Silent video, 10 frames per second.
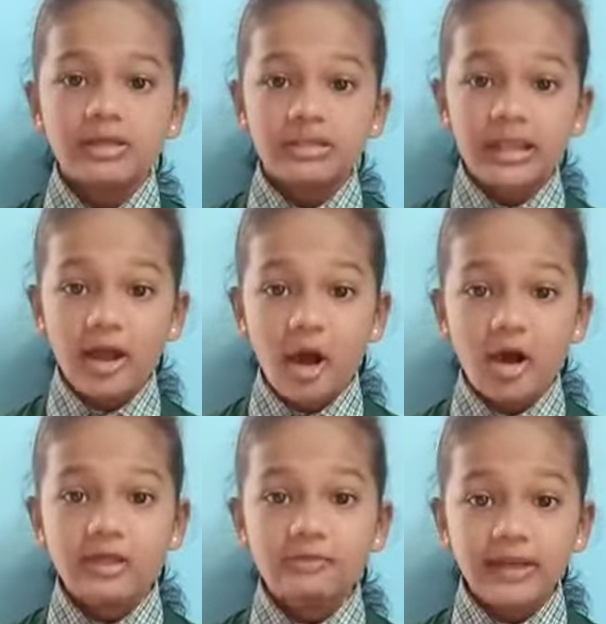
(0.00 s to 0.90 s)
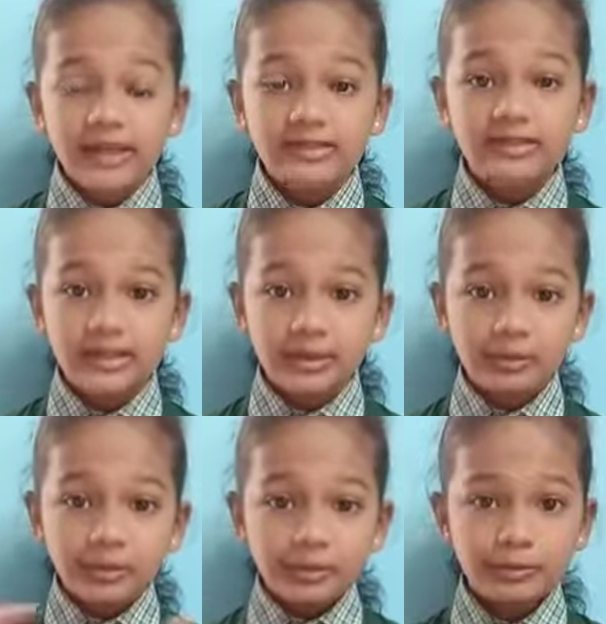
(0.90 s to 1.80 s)
They always
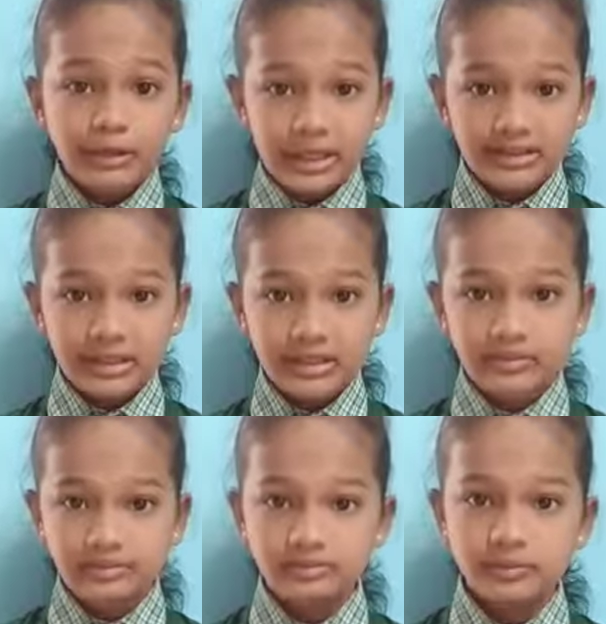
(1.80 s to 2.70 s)
lived together.